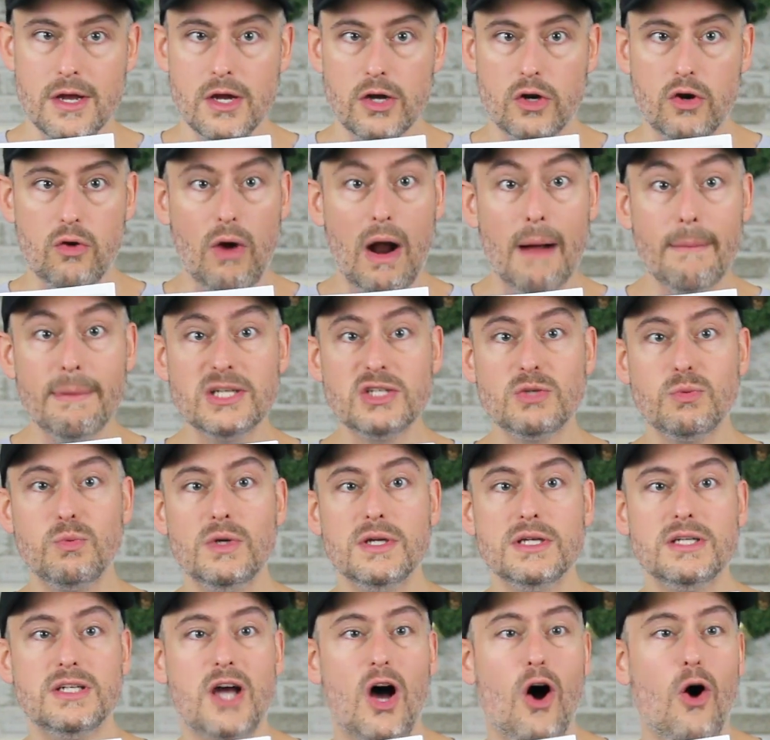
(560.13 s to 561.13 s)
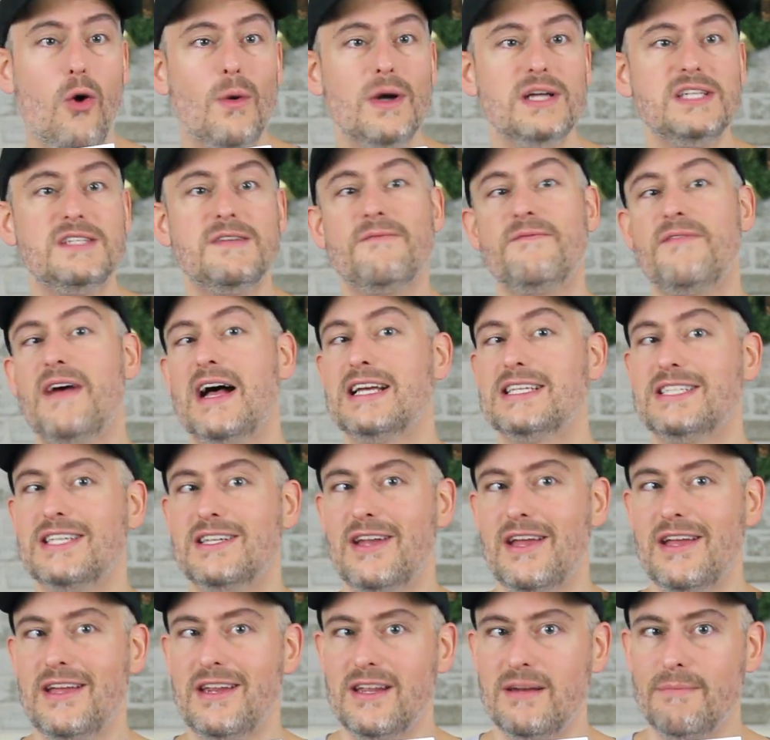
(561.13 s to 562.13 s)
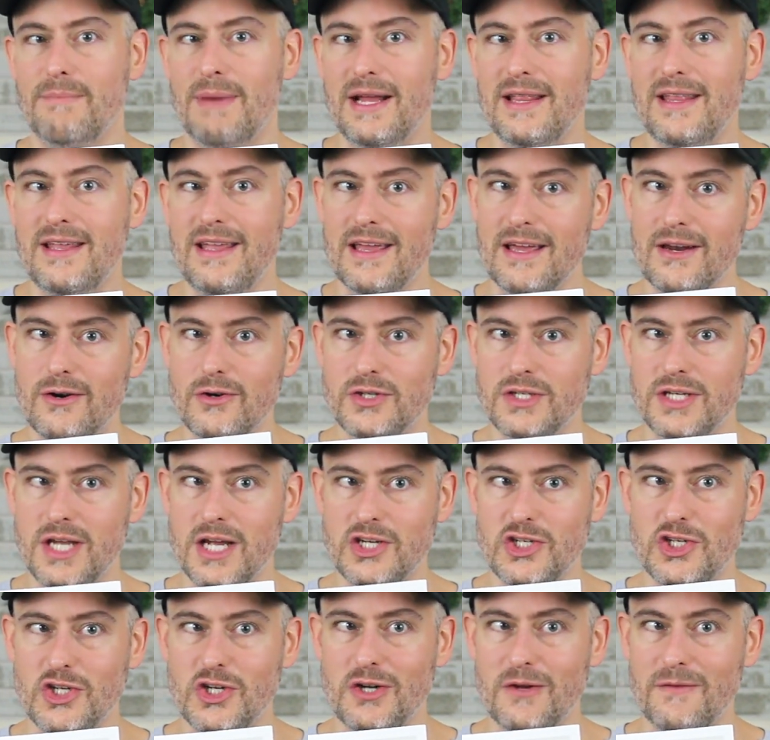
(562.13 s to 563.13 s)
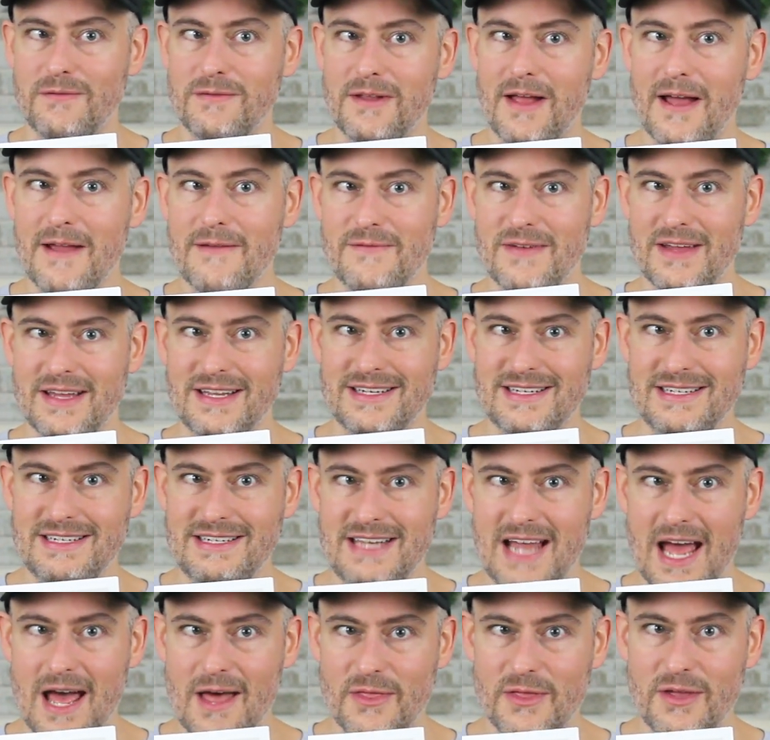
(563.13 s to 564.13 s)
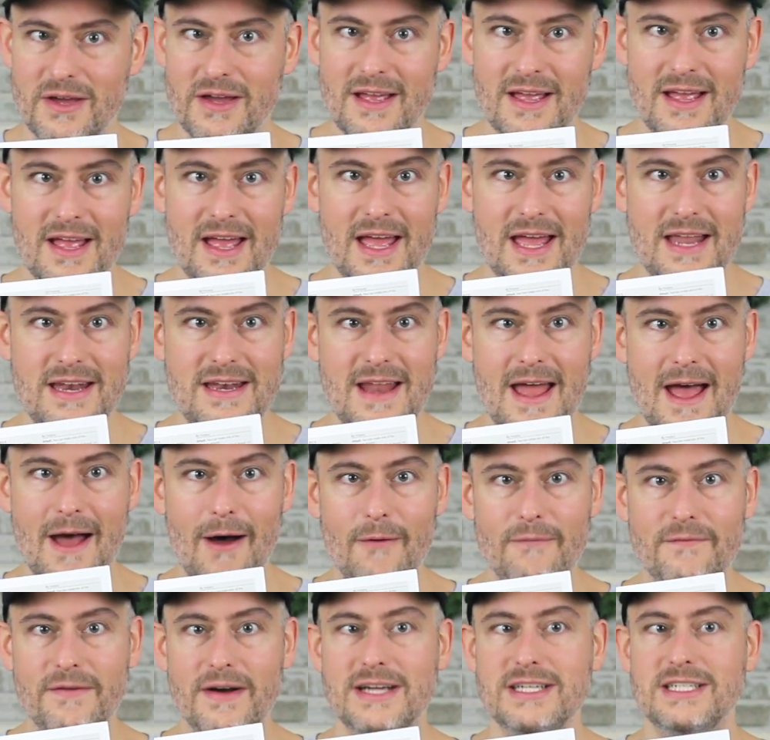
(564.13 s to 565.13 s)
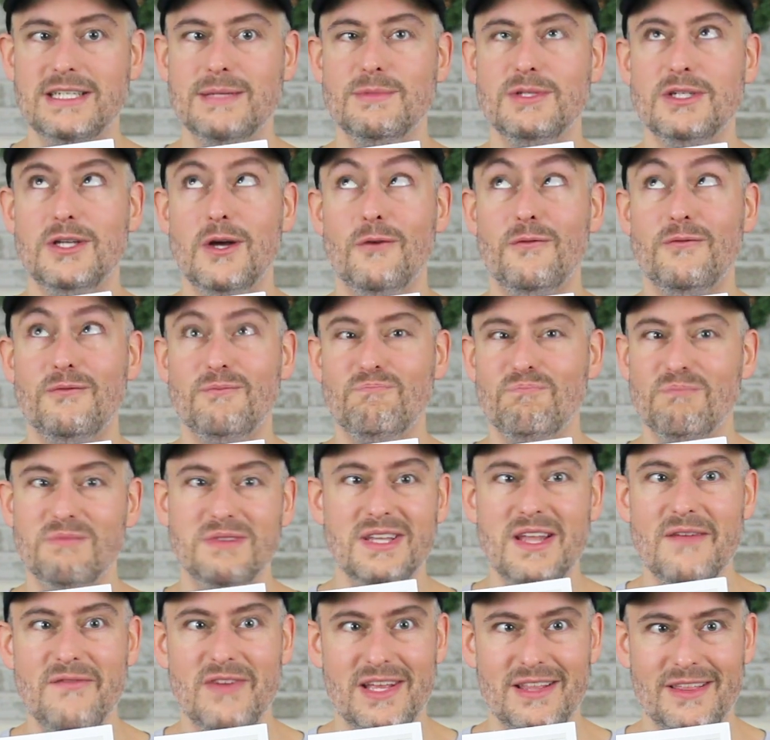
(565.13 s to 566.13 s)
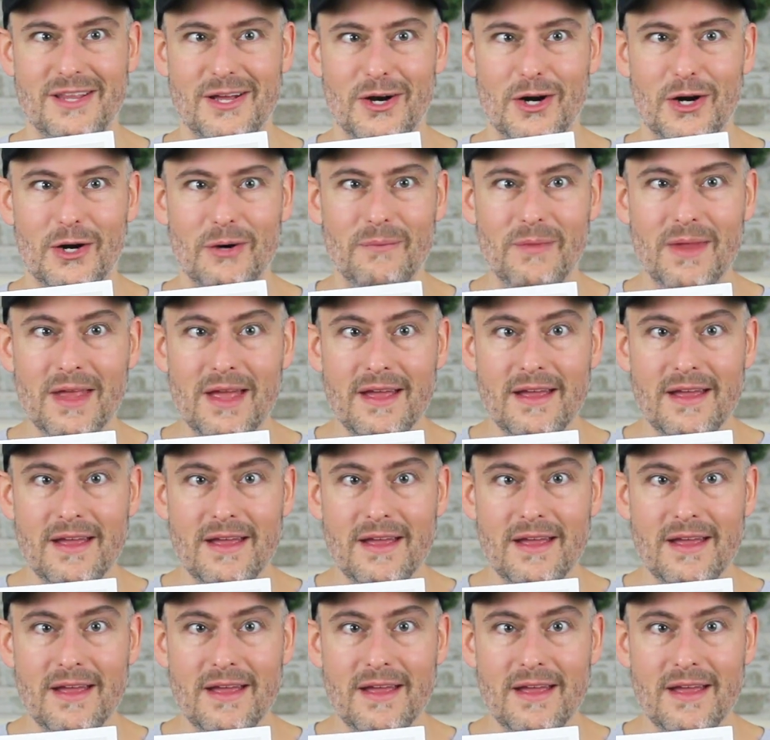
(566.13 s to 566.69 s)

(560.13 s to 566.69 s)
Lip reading: Carabas was always fascinated by the intersection of life and death, and now finds himself living there.